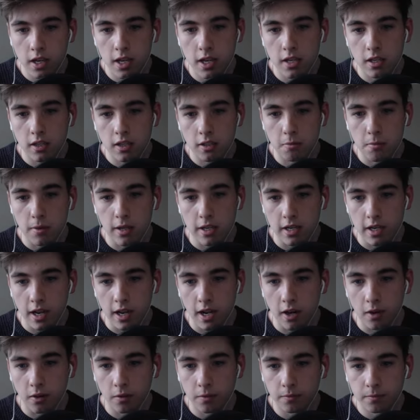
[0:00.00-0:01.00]
take me
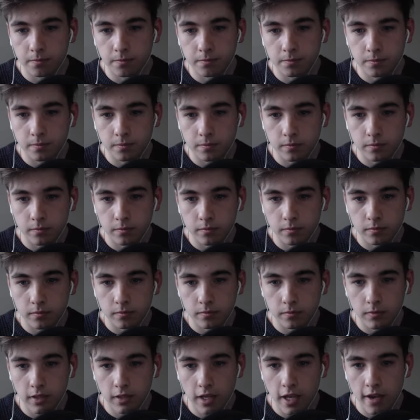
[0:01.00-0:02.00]
down
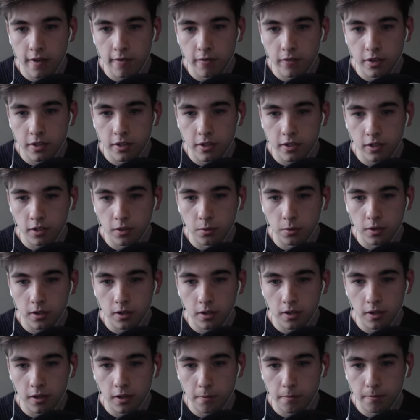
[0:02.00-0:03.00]
every single
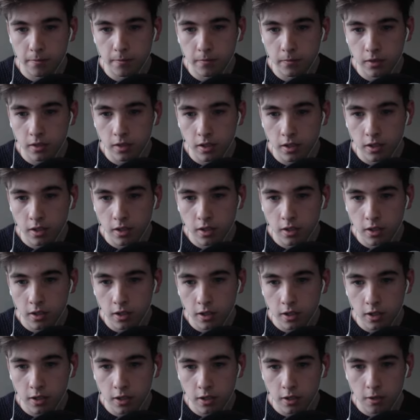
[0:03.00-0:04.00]
time,
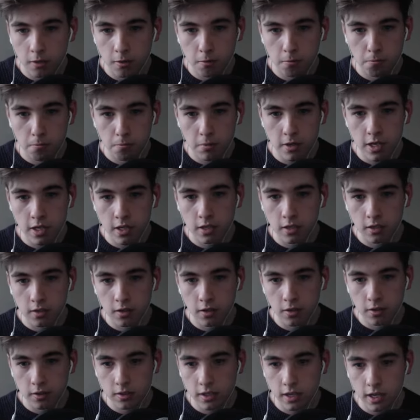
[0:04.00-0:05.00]
but he
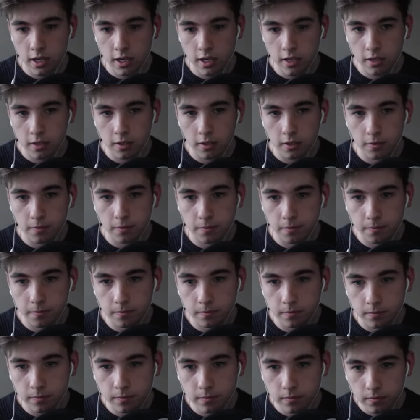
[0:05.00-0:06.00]
cannot take
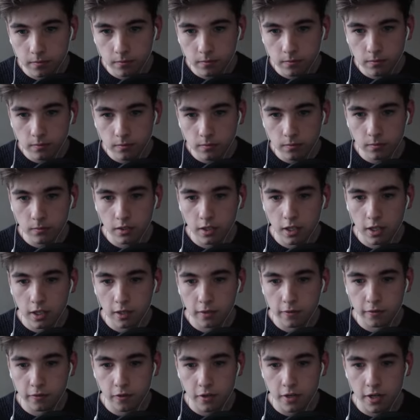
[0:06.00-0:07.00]

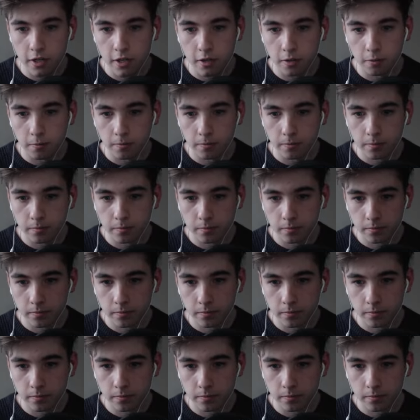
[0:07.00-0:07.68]
our freedom.